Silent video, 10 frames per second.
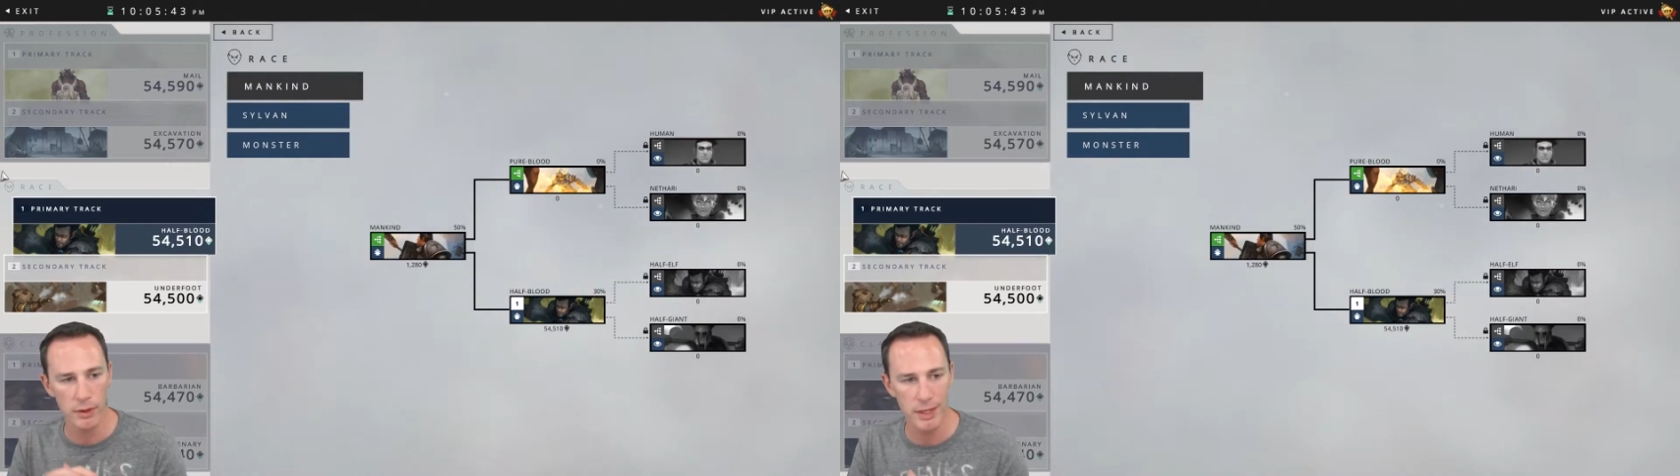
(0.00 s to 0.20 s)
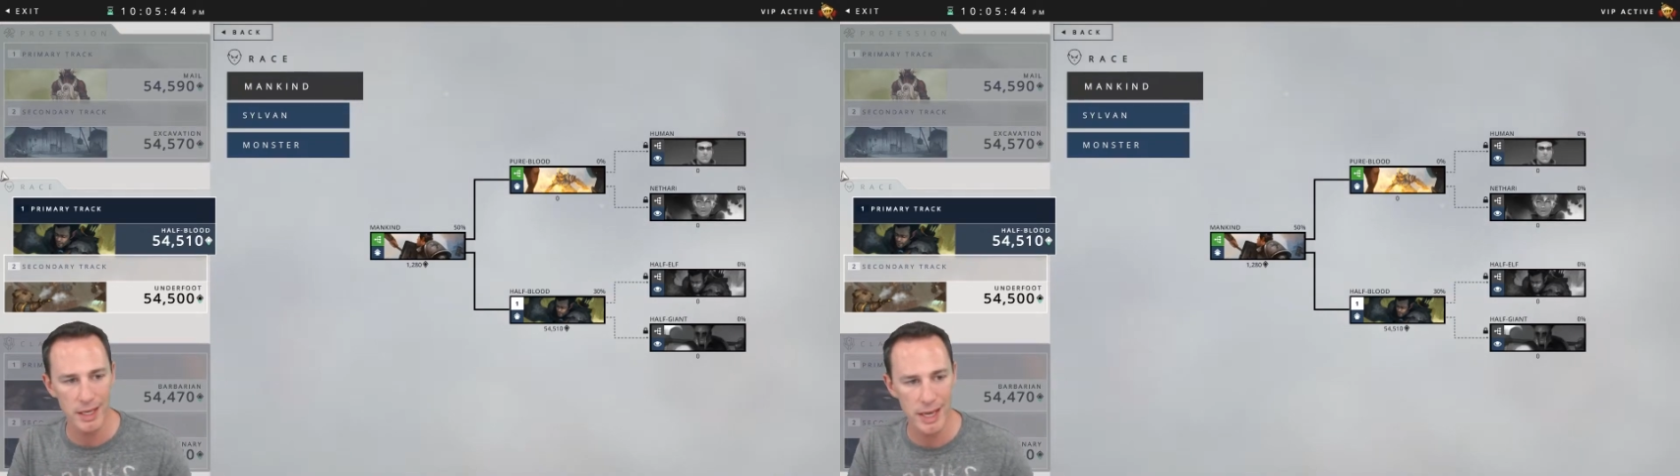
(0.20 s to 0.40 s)

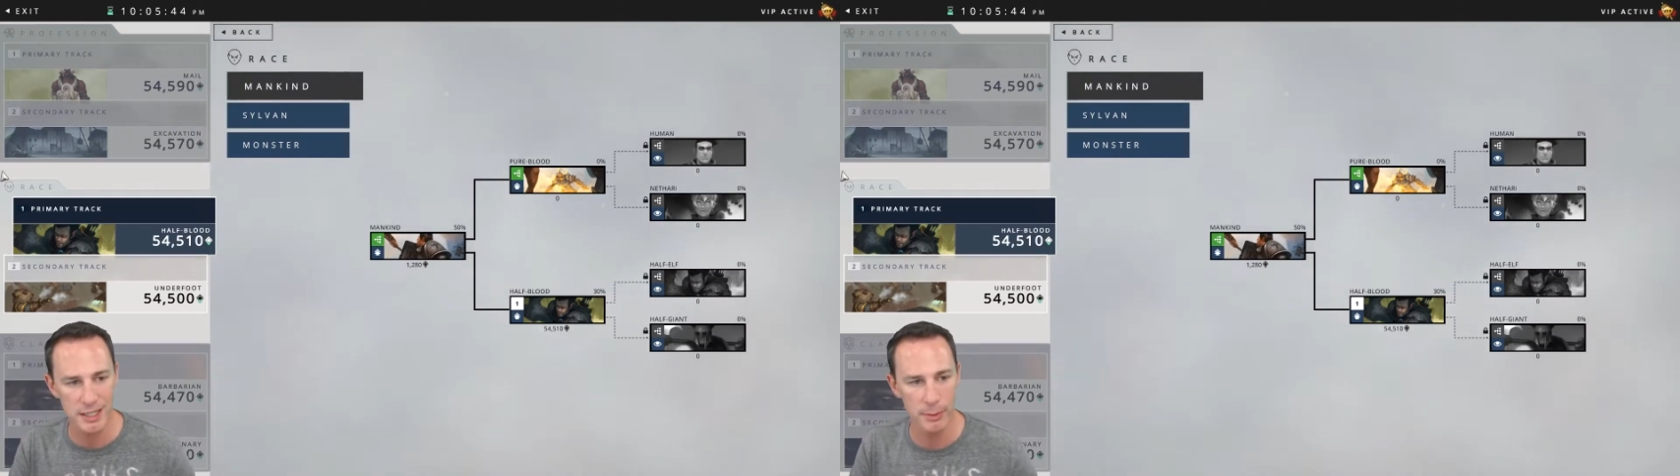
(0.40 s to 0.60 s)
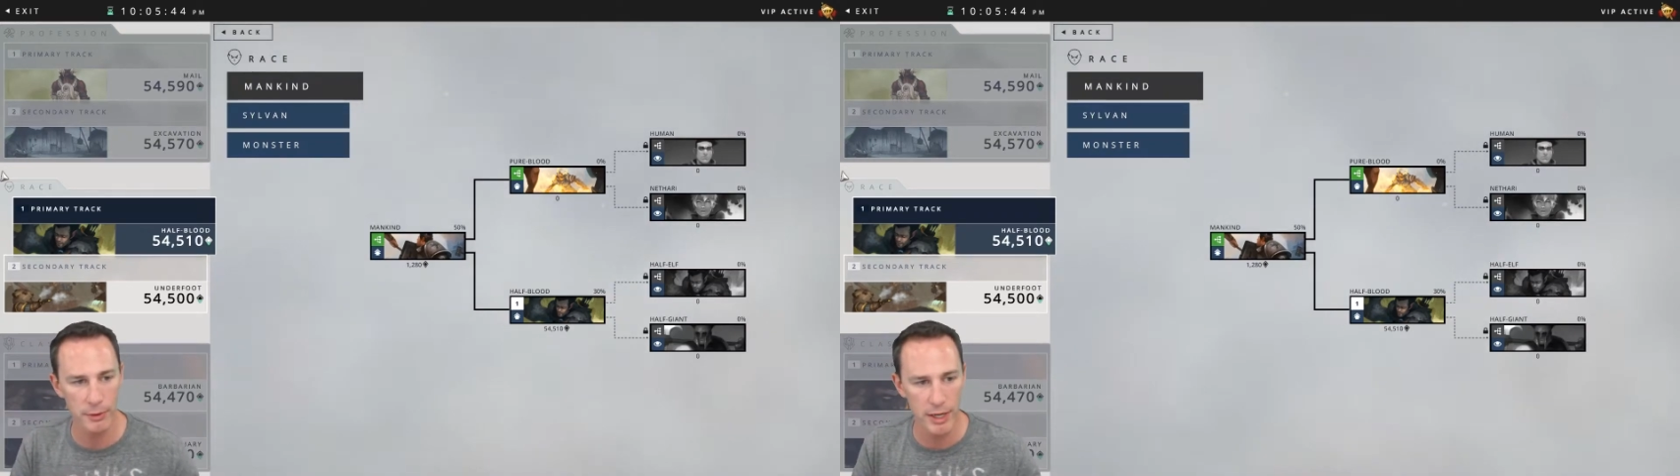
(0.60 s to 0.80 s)
the
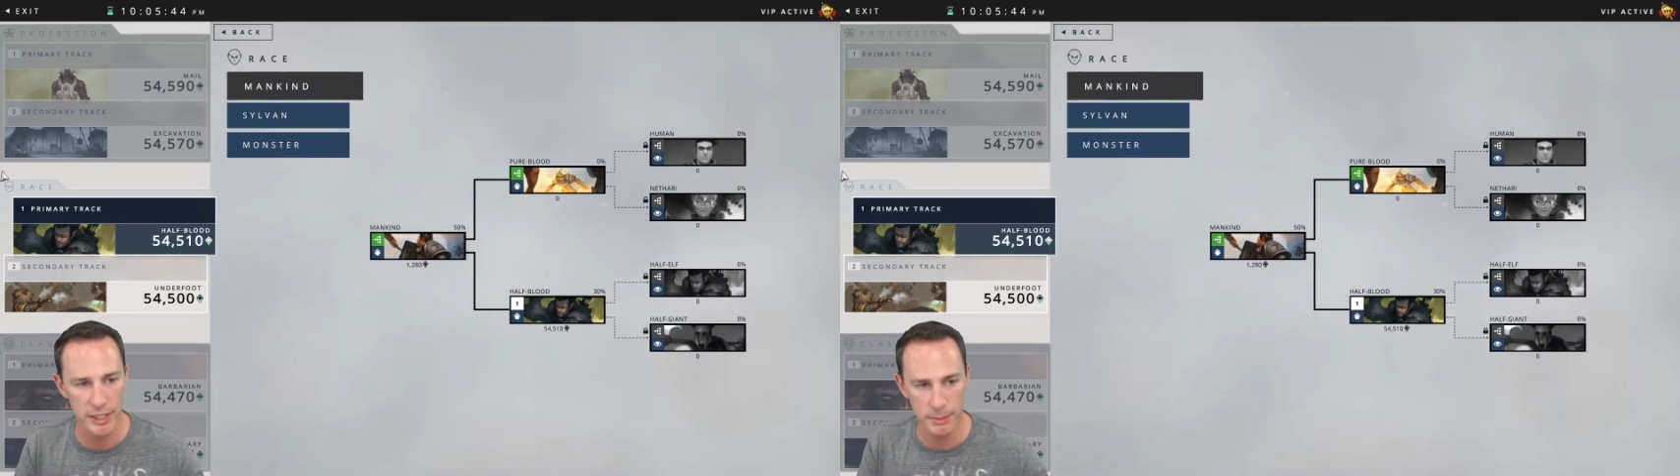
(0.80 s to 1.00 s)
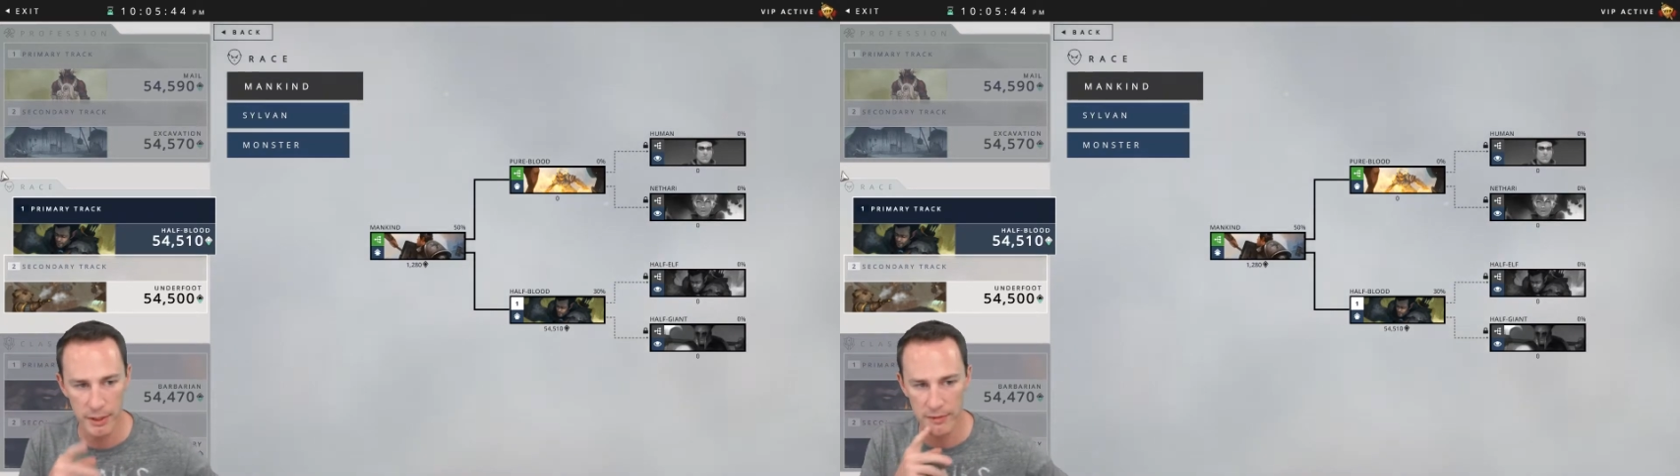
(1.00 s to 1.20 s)

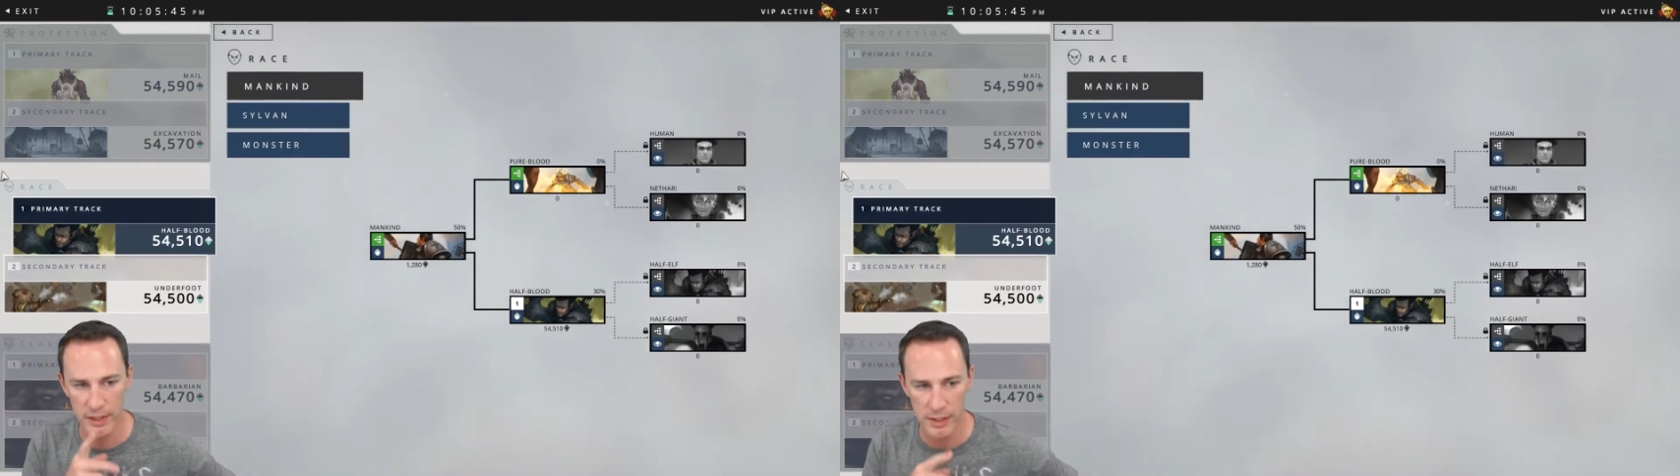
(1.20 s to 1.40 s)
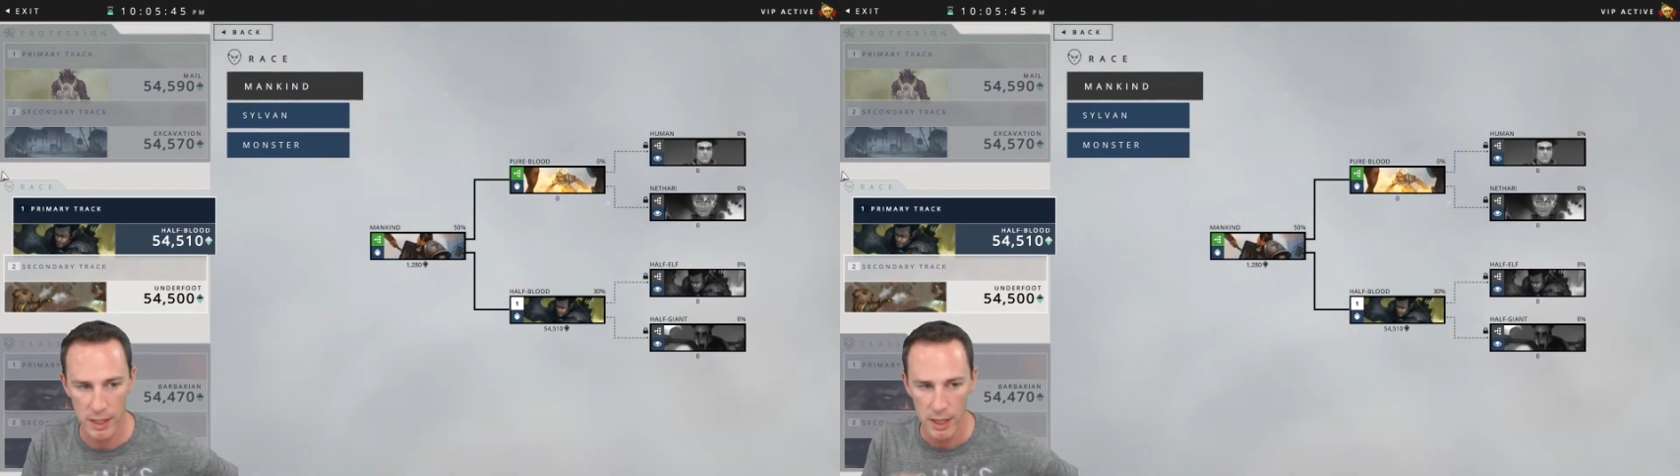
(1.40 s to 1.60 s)
exploration
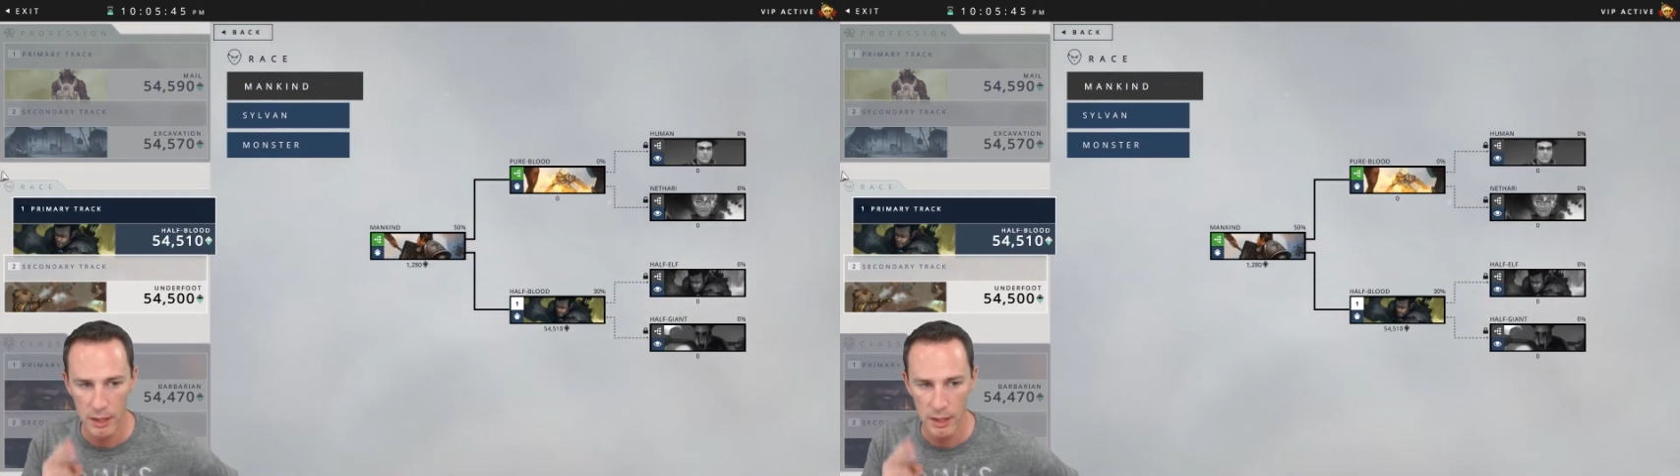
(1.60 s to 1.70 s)
benefits.